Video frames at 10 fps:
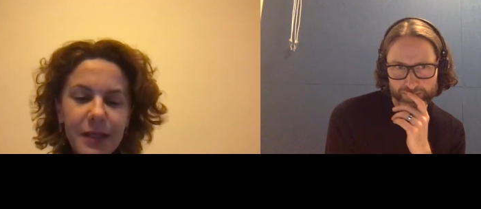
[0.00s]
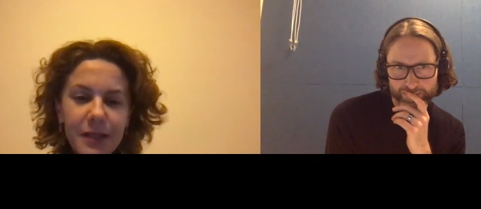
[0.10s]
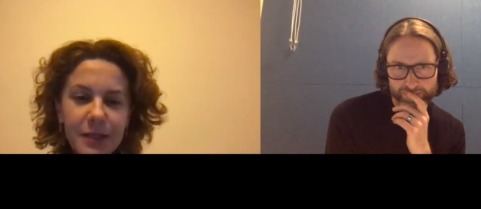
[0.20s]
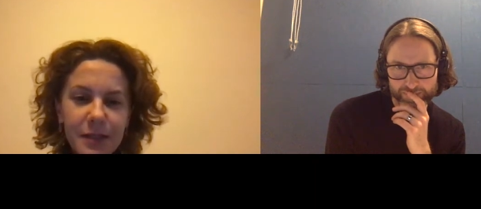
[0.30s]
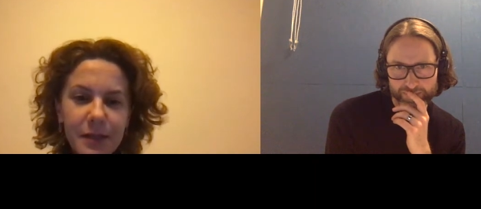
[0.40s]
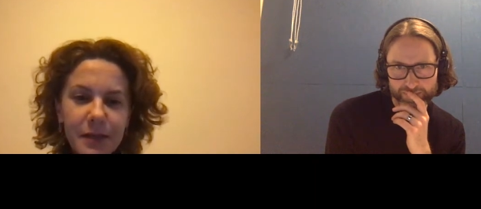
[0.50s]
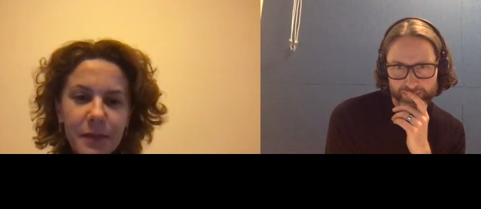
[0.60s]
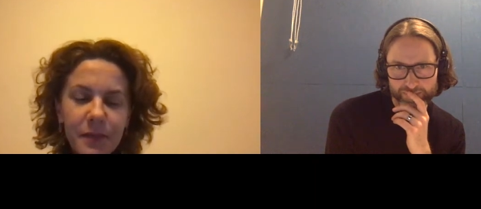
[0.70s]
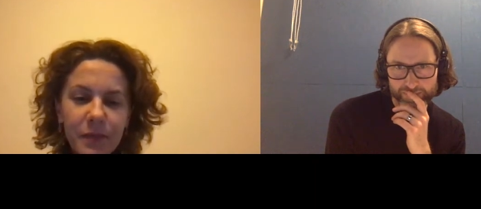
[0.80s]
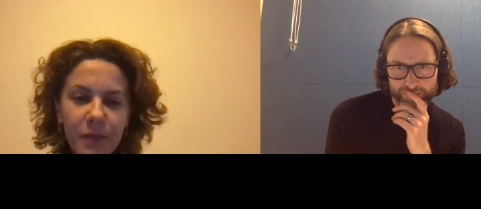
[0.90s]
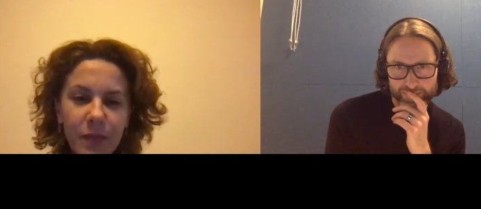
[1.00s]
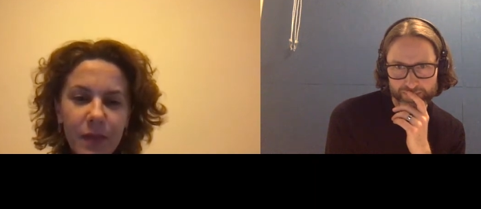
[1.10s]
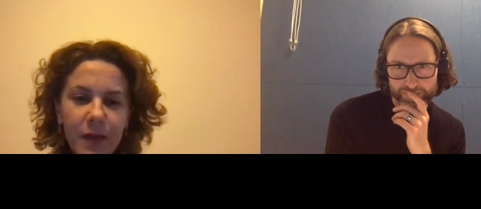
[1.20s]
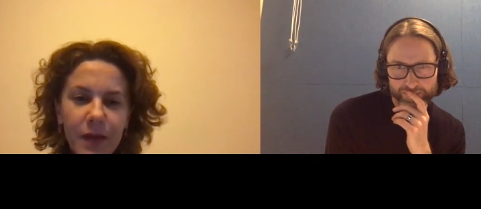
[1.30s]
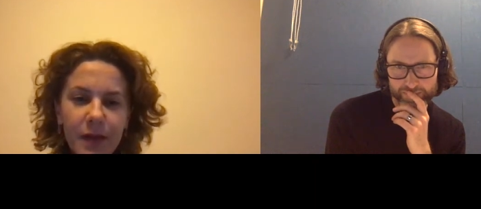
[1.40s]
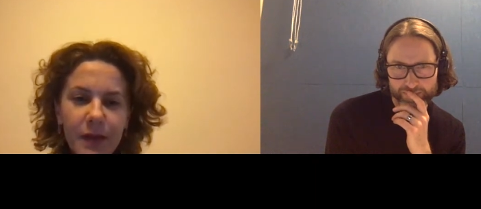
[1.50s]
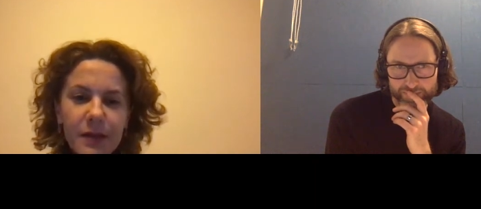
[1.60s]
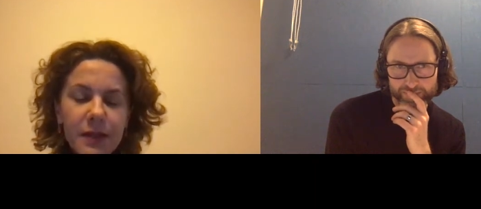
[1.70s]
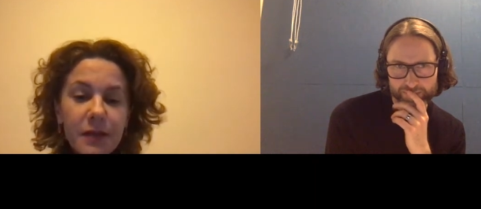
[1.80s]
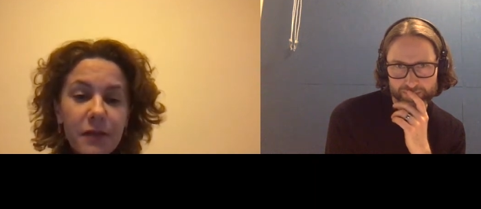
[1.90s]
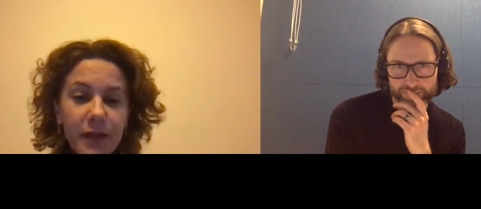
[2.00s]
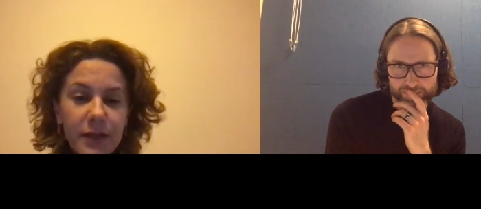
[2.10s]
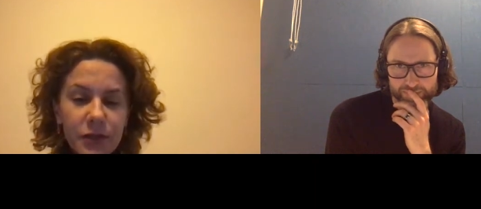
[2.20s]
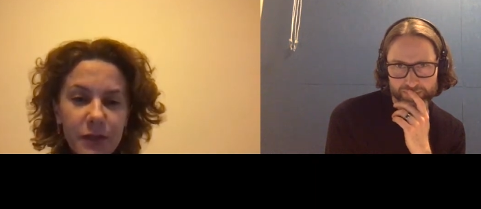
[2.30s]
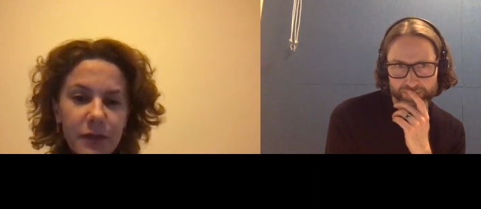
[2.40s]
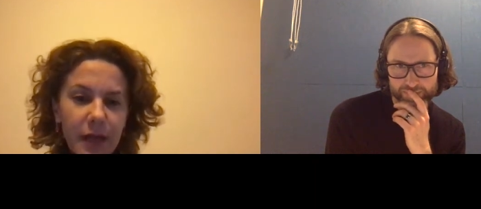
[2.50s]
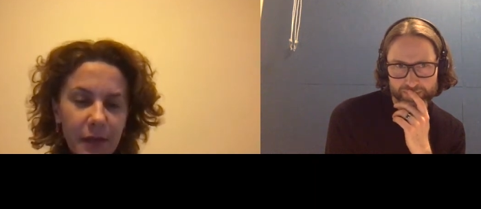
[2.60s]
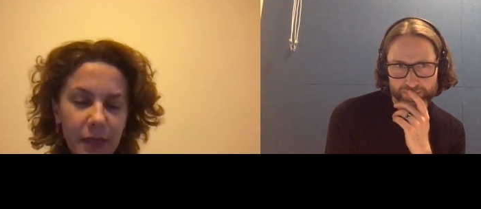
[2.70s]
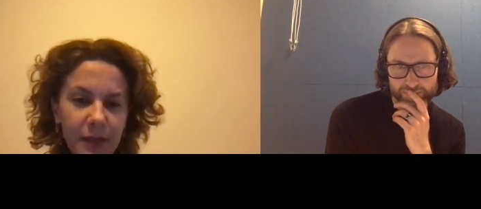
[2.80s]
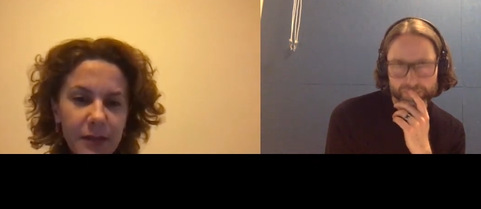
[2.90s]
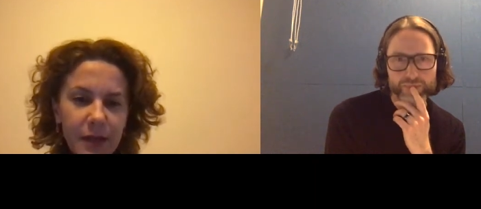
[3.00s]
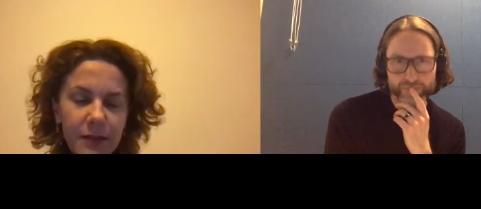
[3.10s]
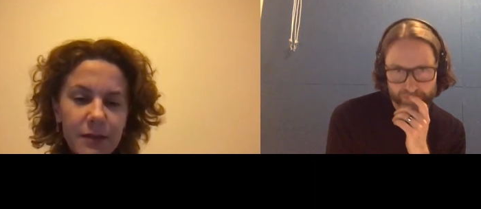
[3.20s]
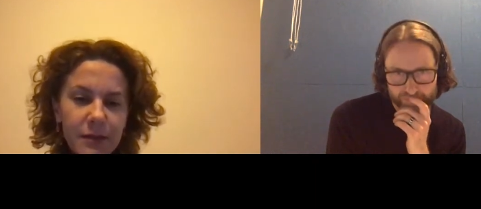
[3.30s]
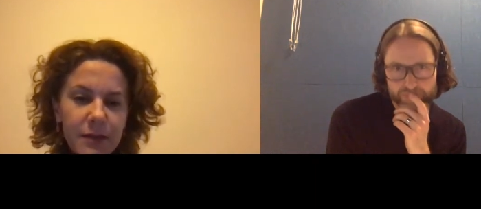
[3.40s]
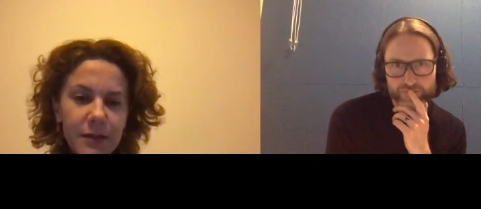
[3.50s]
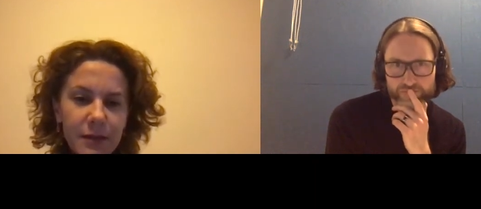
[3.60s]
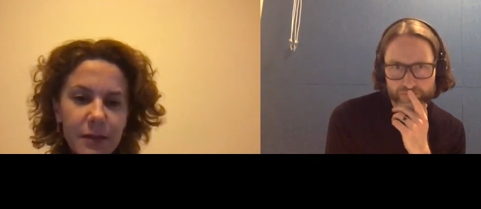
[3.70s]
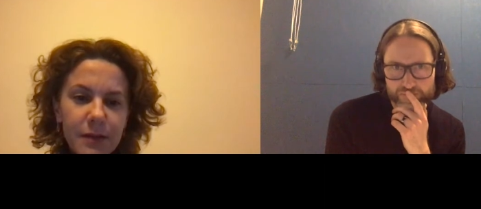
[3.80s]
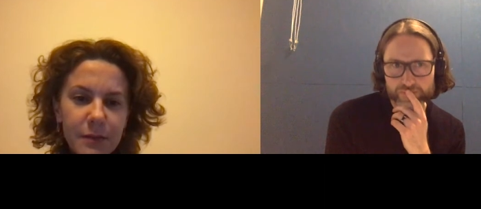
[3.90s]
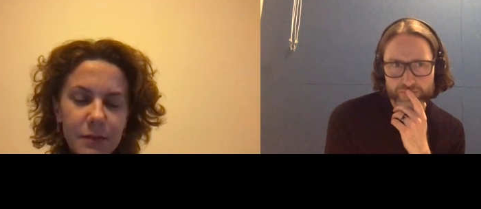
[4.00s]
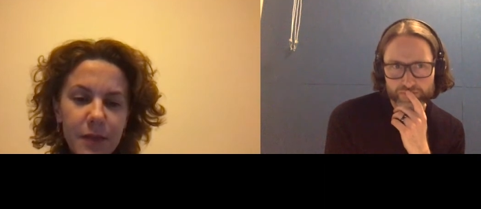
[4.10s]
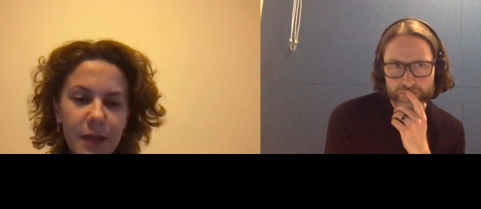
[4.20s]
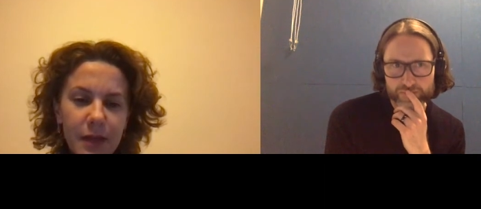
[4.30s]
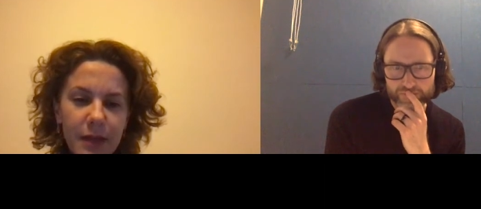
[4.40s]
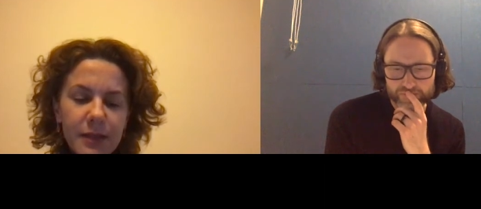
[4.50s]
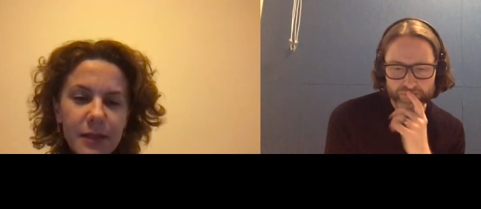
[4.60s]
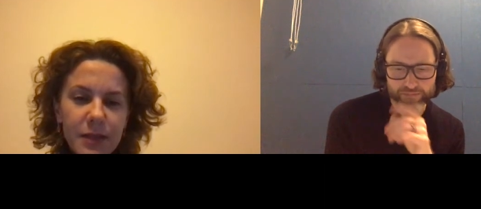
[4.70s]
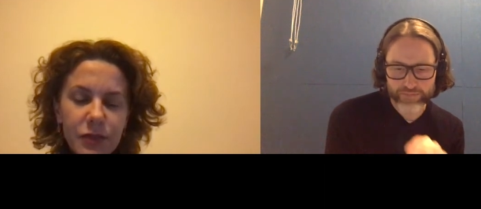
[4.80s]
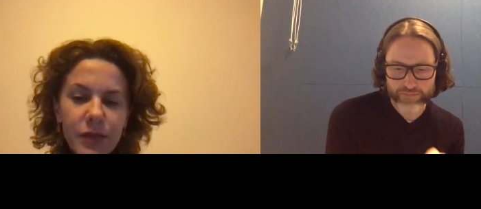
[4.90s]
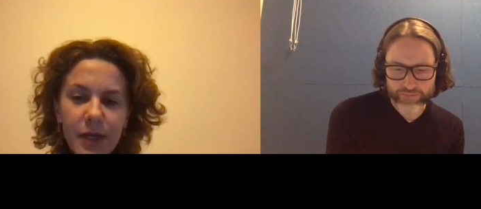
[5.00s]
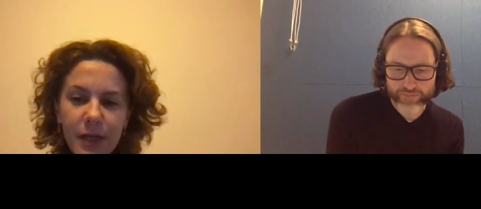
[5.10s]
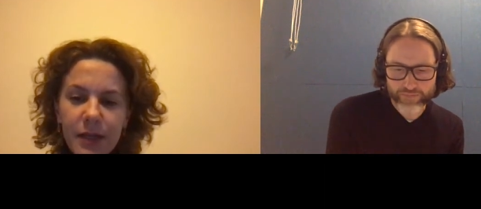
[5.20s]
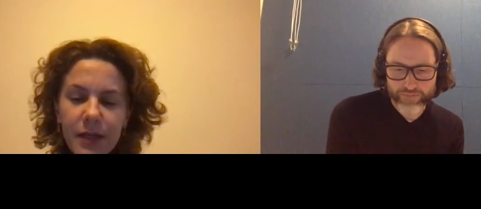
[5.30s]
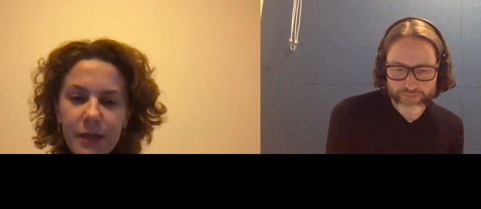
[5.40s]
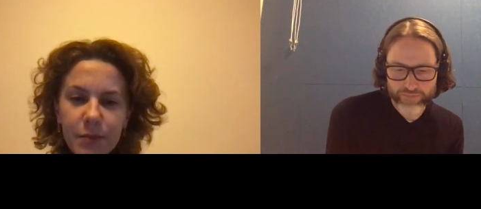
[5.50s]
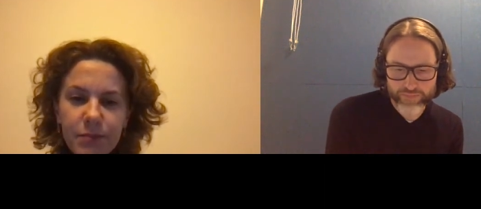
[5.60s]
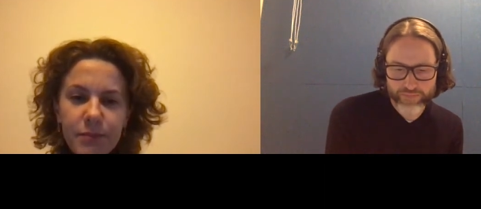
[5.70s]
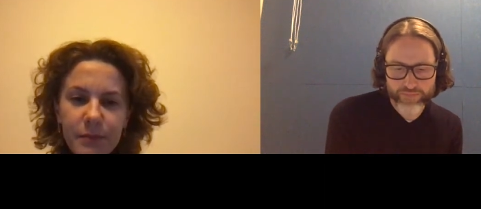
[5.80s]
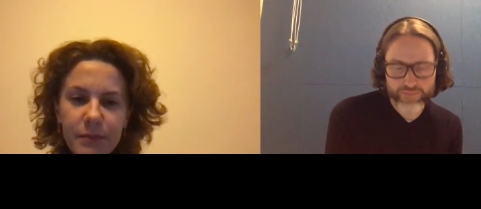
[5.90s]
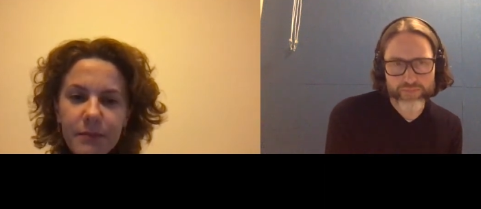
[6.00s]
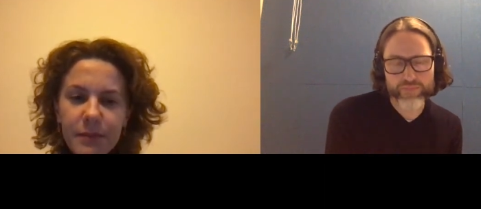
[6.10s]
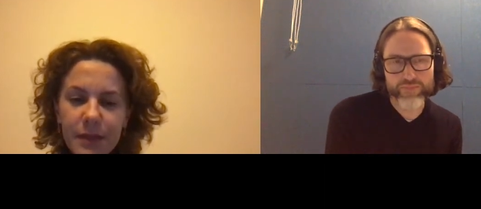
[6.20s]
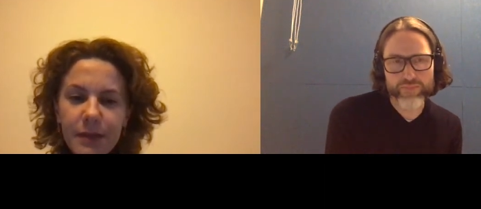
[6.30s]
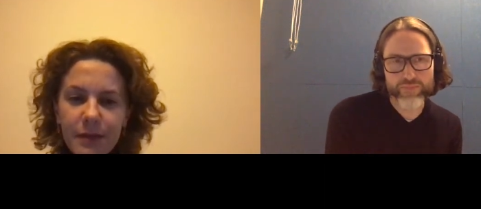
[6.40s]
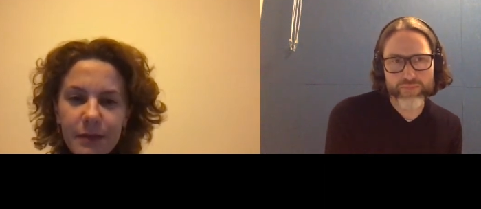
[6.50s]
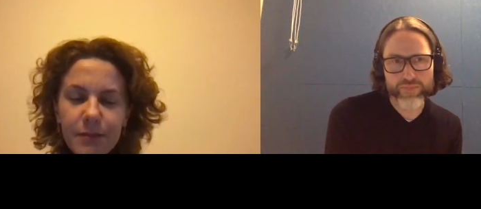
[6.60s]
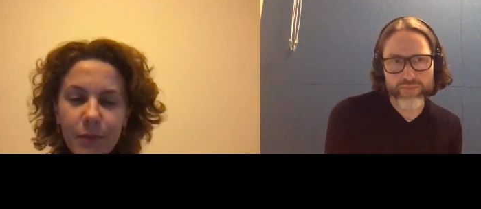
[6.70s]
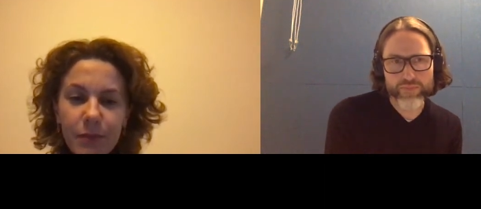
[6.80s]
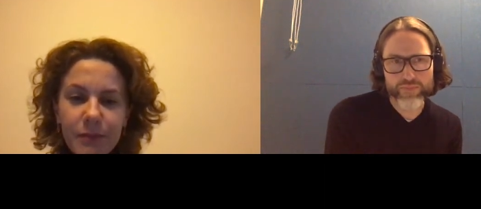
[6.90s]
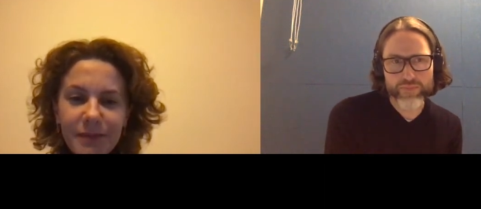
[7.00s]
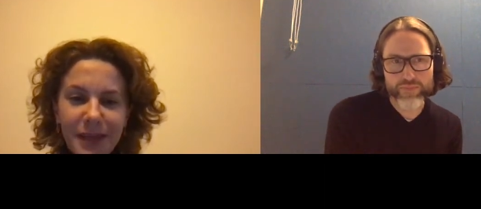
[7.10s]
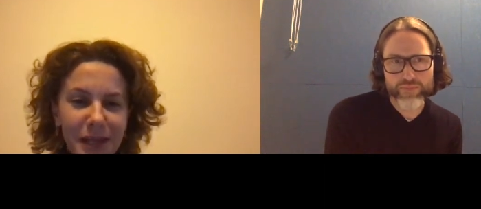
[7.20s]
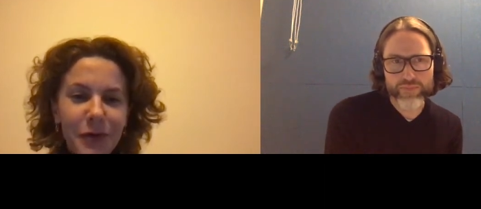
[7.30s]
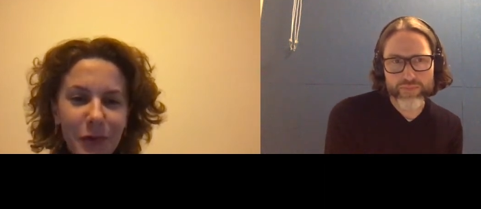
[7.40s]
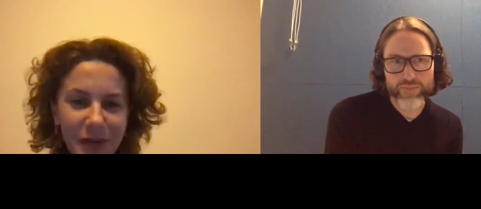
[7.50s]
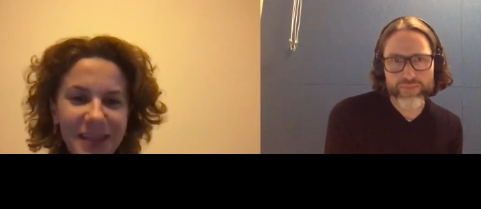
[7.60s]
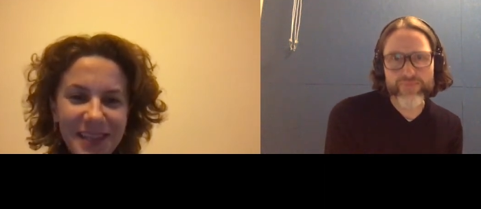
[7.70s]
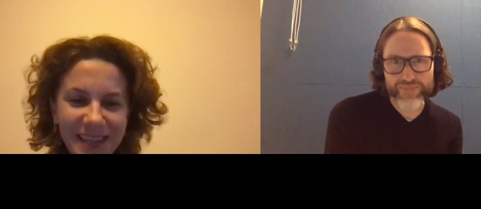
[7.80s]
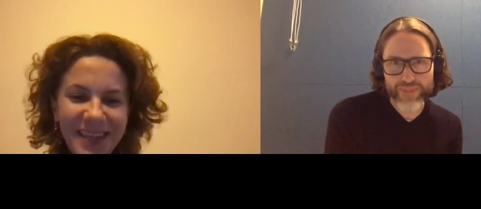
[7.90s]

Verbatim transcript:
Speaker 1: It's um, is the event driven, I think, and um, it's it's really uh, here already.